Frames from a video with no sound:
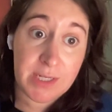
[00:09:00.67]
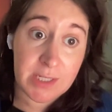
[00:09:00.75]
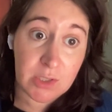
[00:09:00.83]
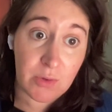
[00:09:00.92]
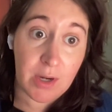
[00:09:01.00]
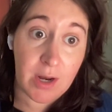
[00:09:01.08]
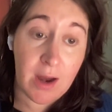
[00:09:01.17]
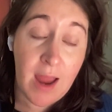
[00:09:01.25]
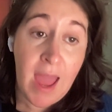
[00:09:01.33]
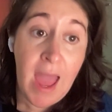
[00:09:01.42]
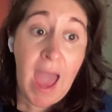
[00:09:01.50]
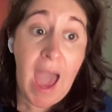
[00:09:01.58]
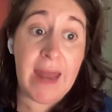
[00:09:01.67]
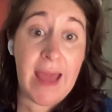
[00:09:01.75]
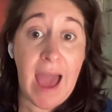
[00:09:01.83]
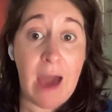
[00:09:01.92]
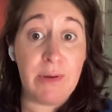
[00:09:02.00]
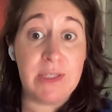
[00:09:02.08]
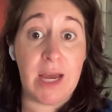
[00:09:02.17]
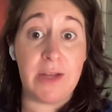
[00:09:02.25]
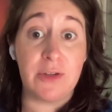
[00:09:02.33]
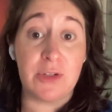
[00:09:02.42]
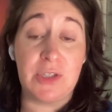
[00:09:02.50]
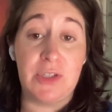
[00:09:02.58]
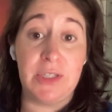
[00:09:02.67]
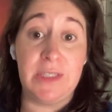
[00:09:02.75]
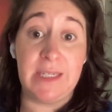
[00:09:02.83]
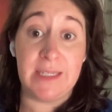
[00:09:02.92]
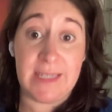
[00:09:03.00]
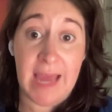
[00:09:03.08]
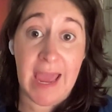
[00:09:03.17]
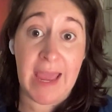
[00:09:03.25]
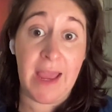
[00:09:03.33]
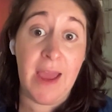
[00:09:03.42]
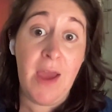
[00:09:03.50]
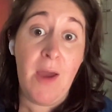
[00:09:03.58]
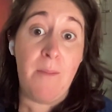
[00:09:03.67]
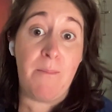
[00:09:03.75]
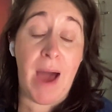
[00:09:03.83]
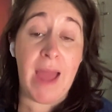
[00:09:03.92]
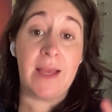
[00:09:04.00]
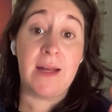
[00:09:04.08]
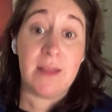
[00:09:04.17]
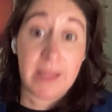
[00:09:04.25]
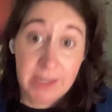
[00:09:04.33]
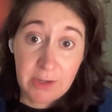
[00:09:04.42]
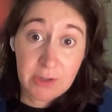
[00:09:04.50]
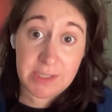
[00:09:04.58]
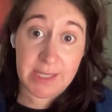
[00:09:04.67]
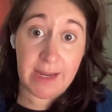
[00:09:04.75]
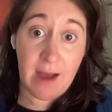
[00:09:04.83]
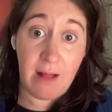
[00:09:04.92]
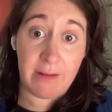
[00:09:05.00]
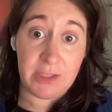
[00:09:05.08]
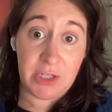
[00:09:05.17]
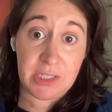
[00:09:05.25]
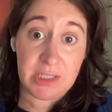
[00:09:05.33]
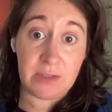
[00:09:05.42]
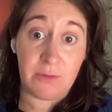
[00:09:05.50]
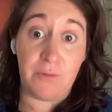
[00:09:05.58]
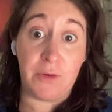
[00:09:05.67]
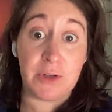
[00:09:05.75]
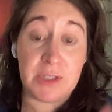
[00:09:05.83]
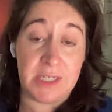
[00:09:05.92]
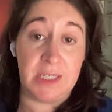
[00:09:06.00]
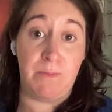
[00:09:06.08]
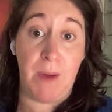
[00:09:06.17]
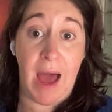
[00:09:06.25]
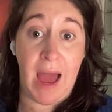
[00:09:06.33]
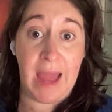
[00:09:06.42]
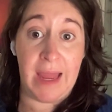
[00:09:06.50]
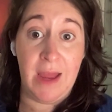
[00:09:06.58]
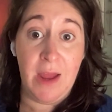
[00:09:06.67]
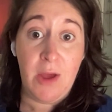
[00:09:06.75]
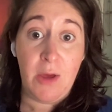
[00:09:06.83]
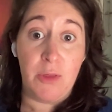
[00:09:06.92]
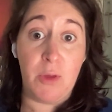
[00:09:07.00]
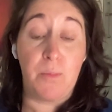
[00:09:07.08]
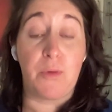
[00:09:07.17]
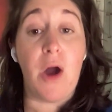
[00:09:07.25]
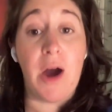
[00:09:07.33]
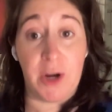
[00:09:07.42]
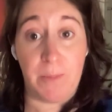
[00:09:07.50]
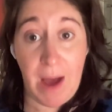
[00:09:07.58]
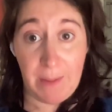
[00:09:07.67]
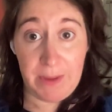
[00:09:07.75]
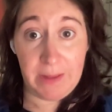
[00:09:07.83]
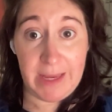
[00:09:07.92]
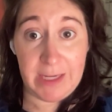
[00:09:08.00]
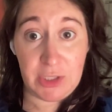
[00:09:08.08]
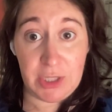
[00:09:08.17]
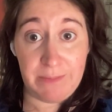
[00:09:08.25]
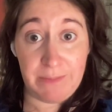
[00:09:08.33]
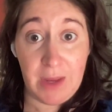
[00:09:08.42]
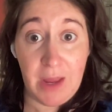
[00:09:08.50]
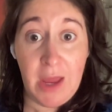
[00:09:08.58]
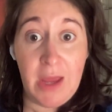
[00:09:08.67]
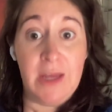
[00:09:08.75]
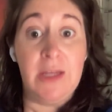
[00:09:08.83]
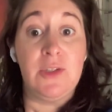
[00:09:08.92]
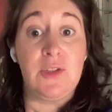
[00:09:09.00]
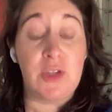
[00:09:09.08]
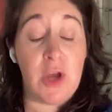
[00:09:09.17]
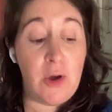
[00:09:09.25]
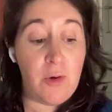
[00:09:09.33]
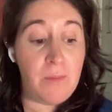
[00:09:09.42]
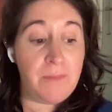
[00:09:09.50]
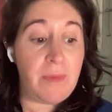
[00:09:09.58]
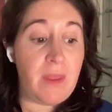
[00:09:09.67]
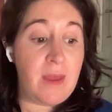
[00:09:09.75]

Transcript: the disorder and how it's understood today by clinical psychologists versus by the broader population. So